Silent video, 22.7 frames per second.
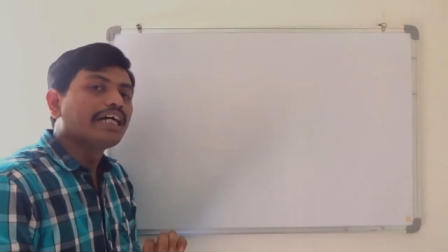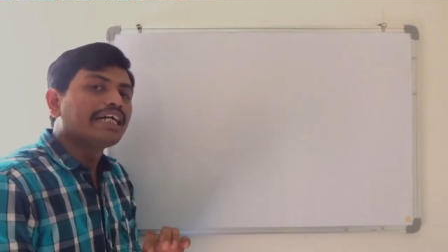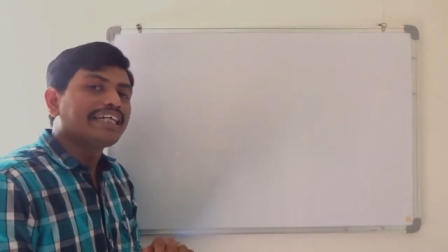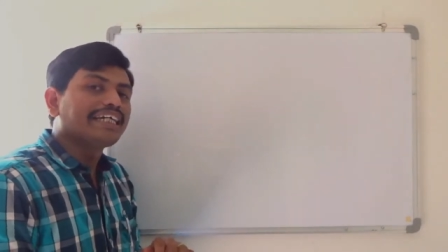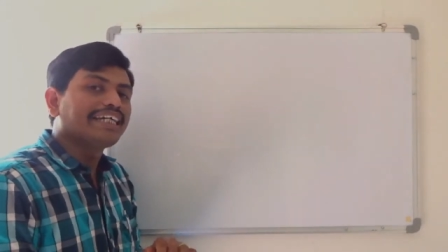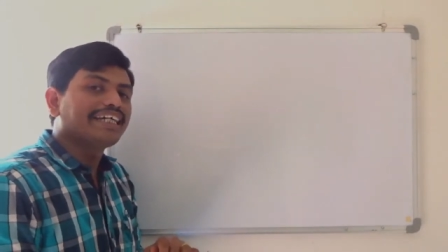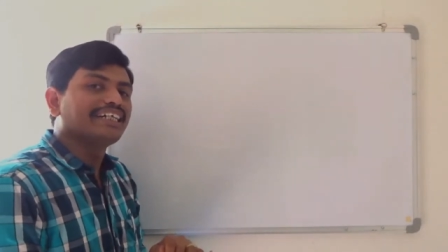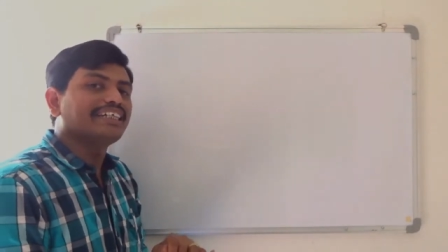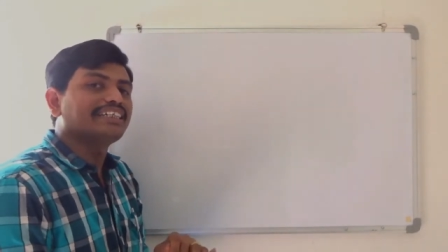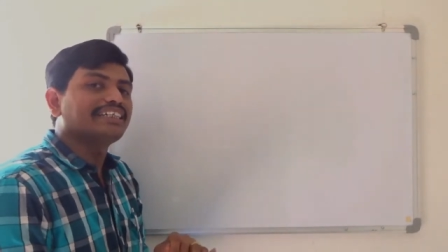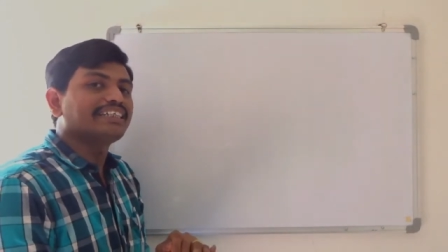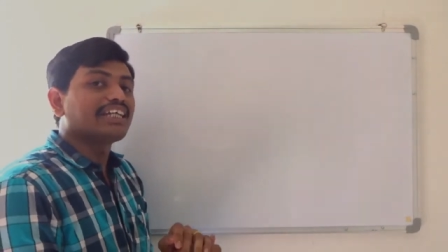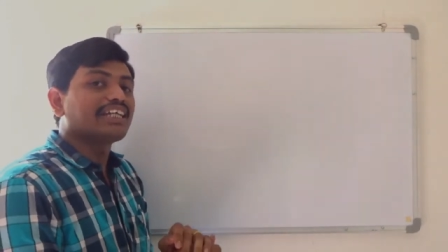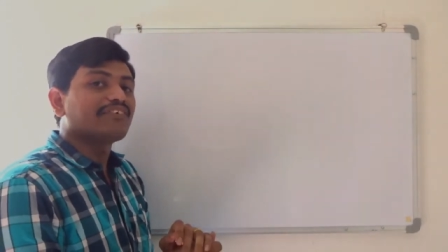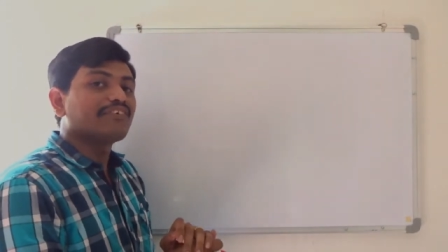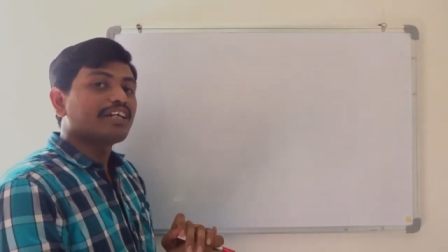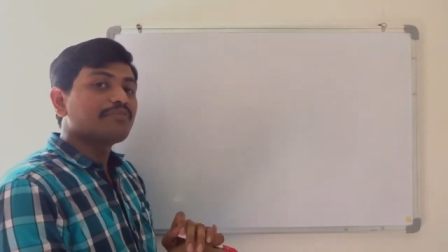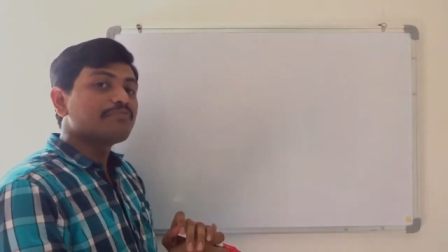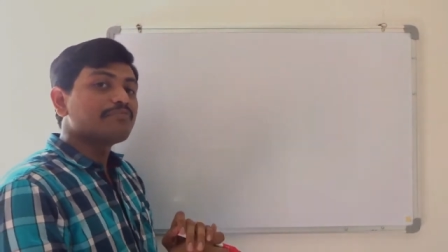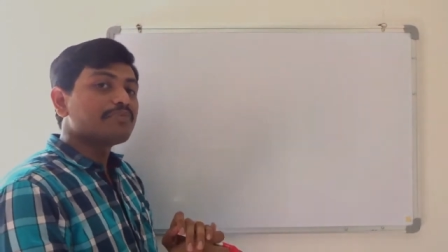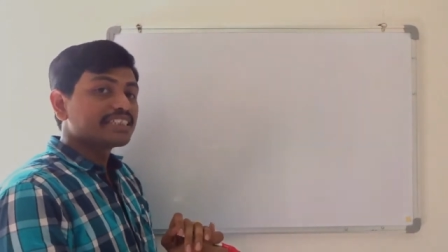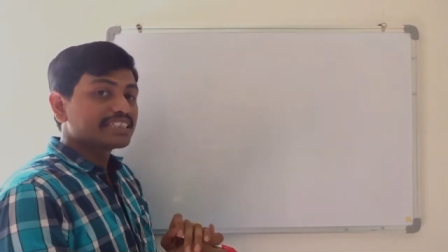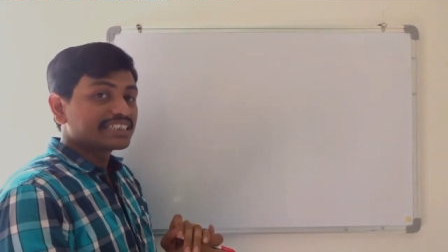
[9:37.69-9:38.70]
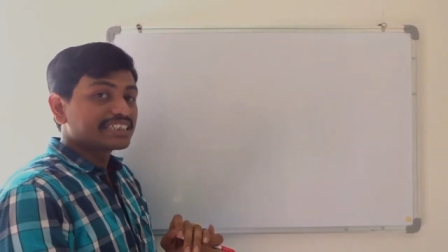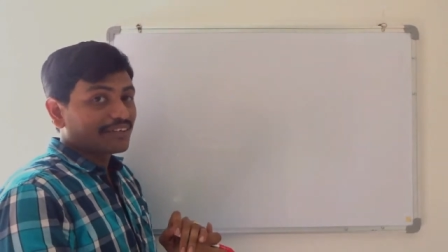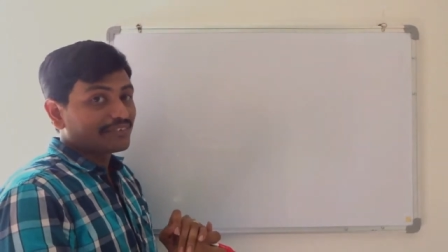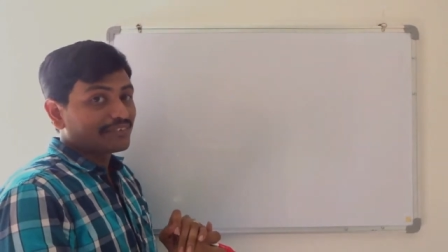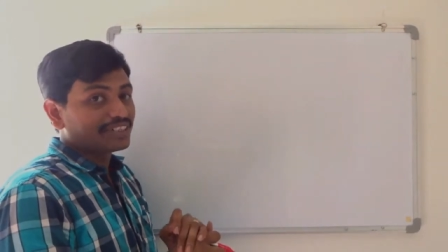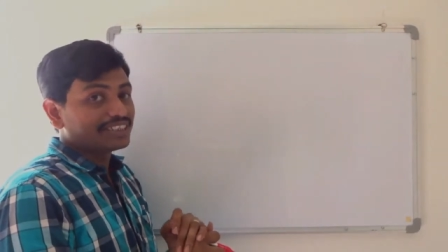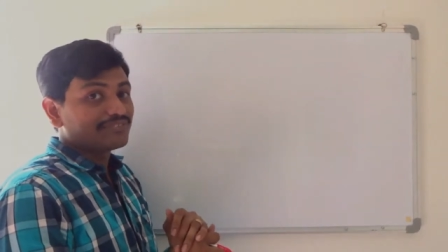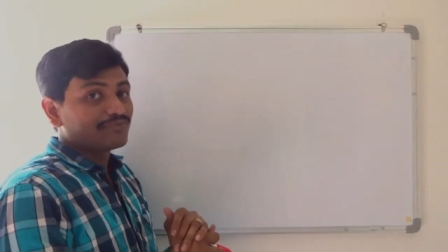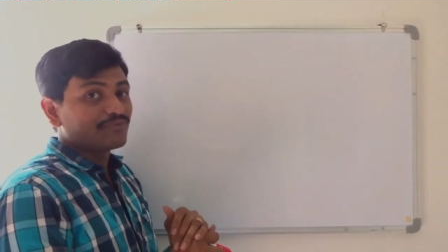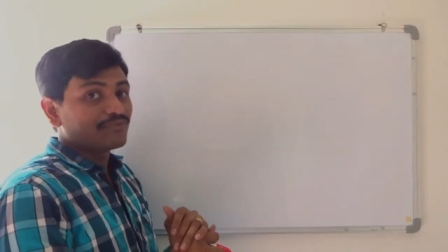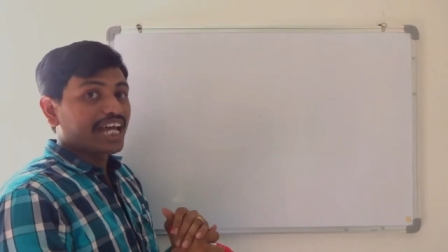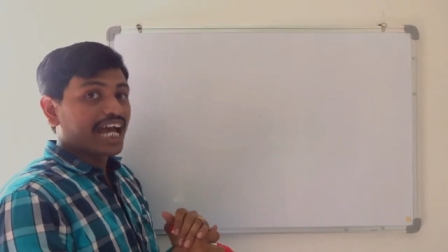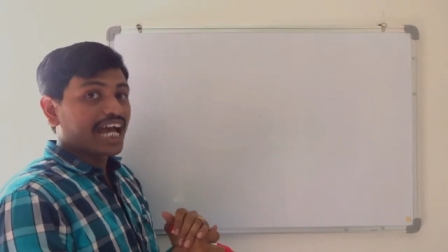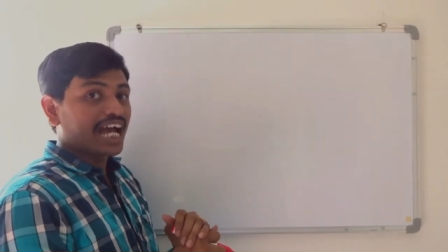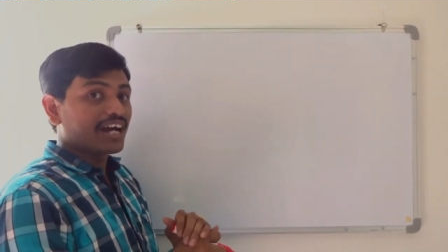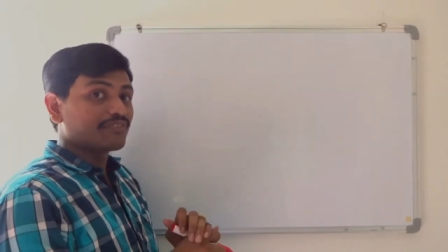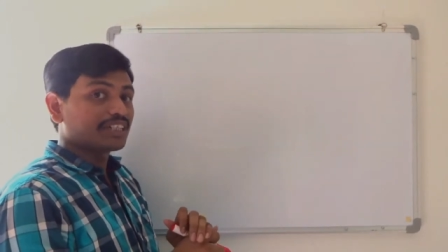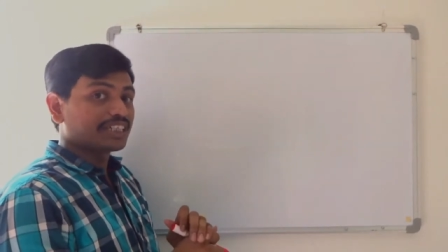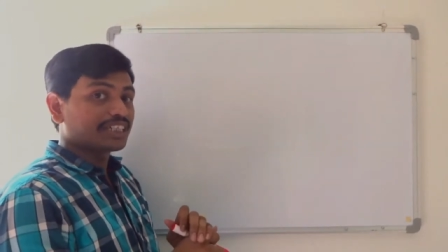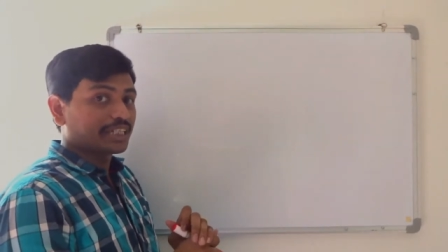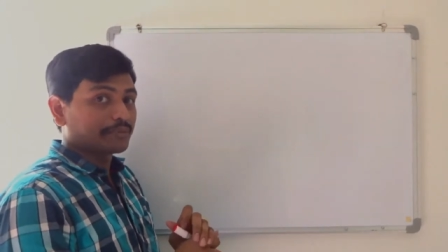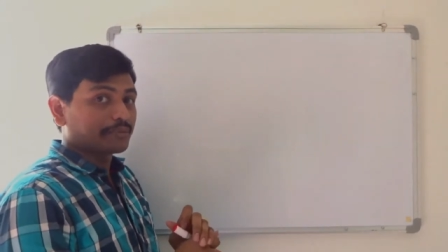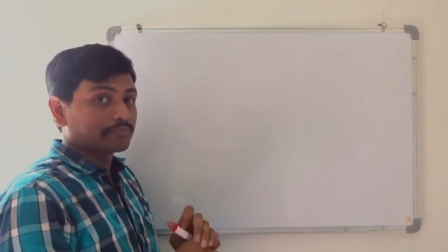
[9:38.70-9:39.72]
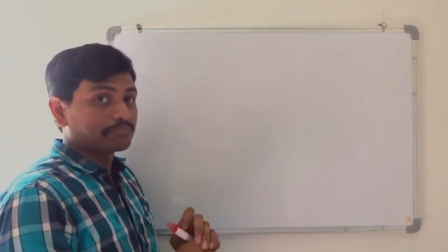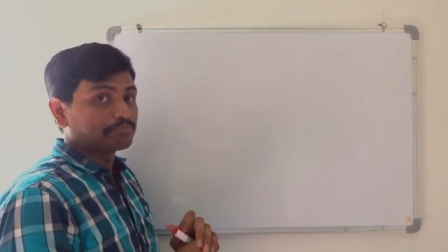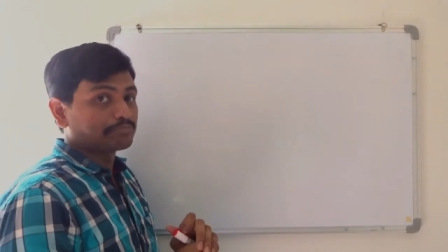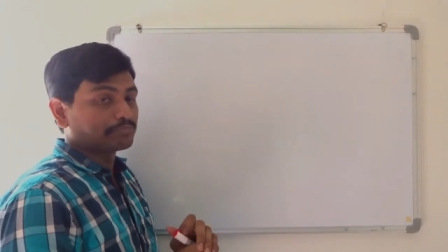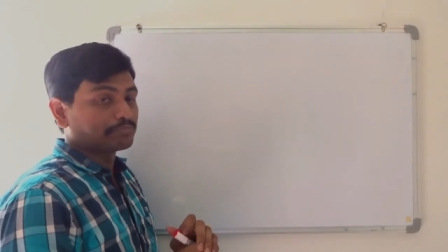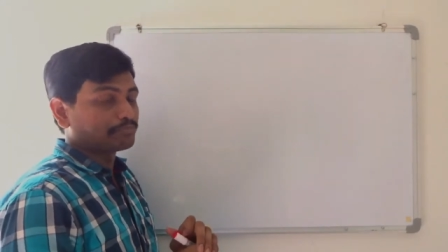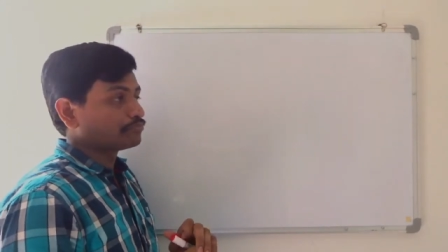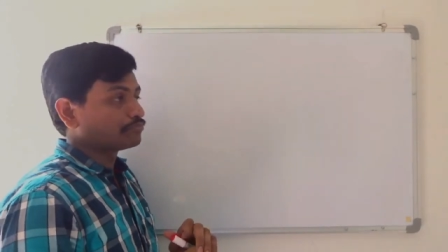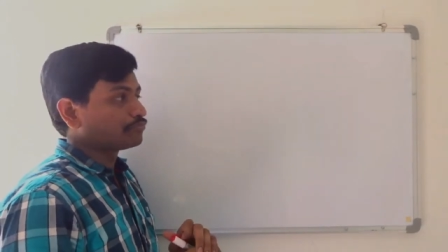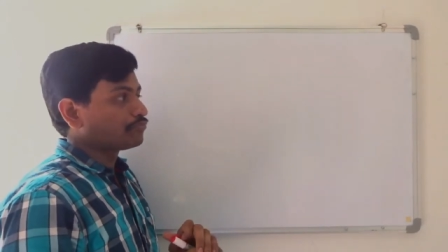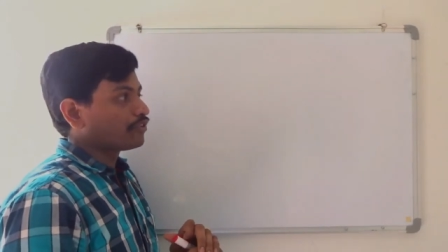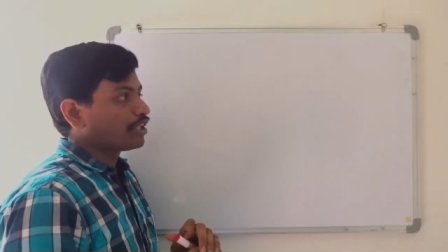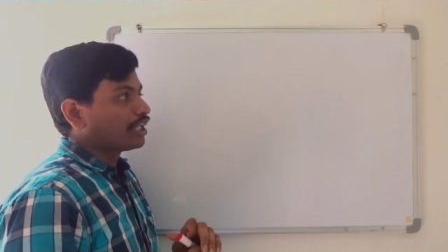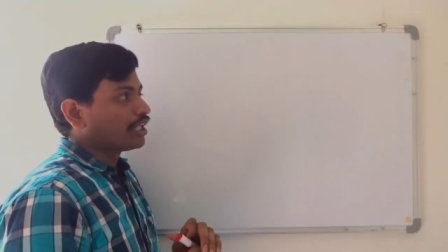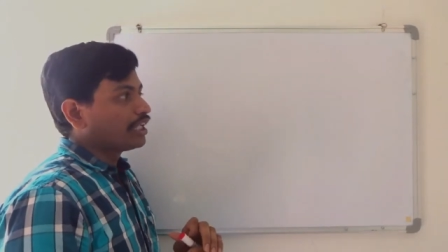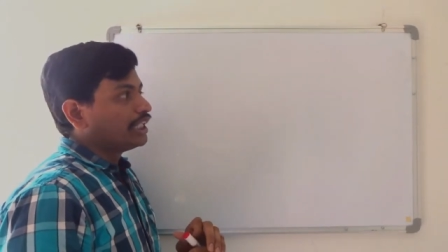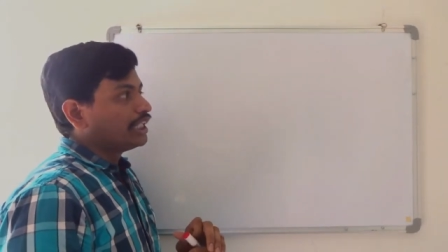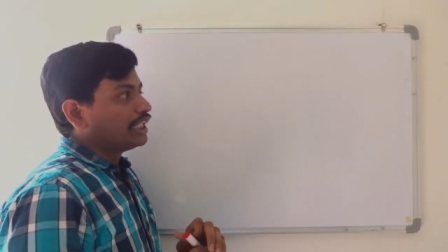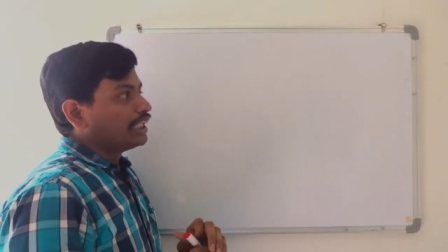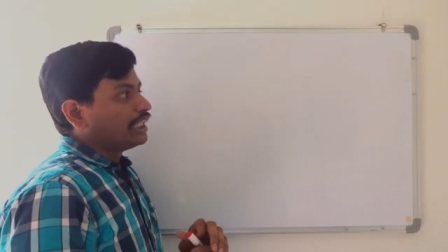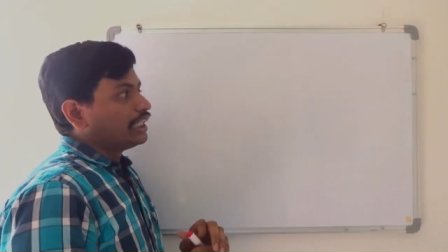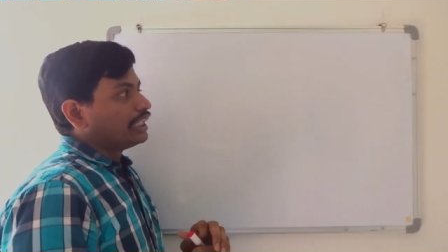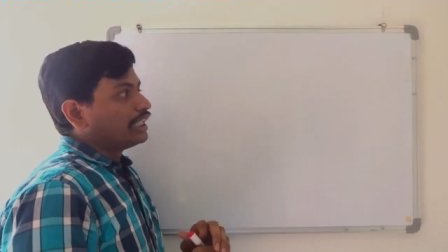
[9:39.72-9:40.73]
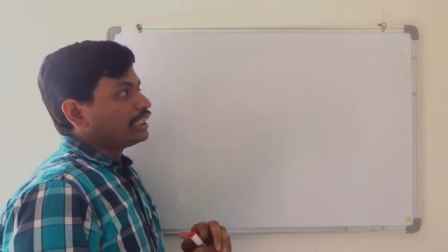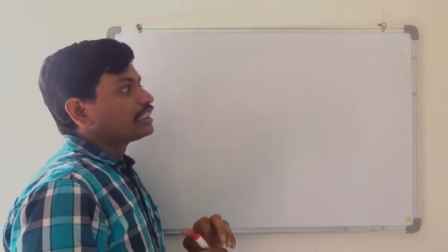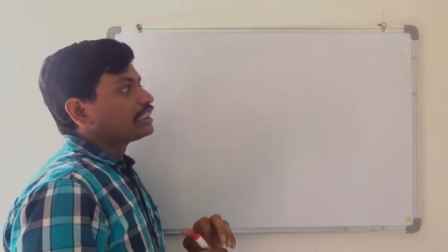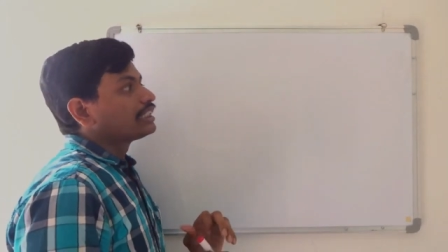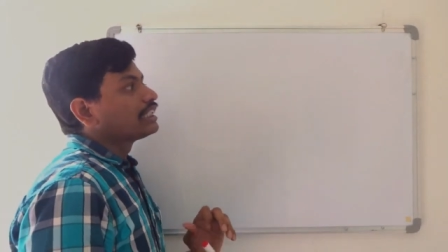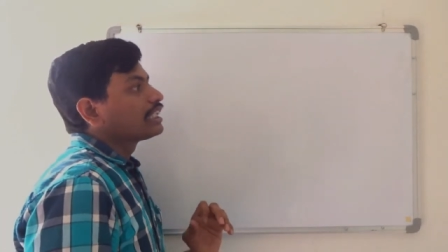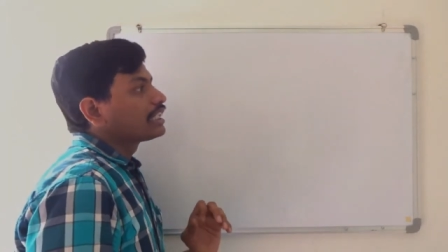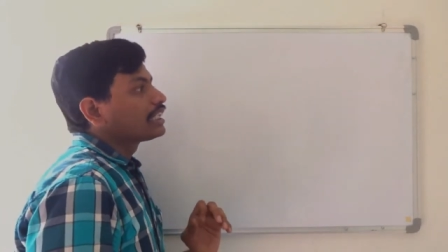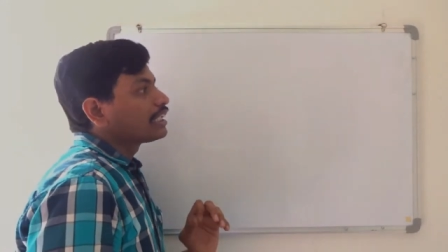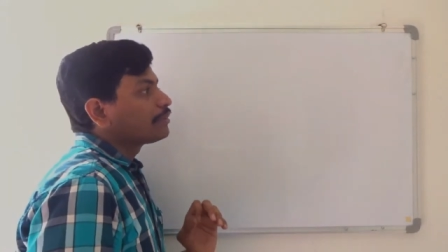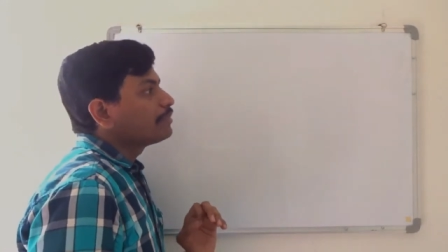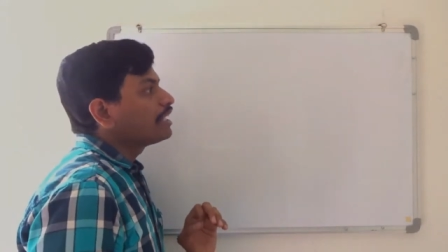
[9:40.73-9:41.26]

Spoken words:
Here divide by 7 we have a tip. The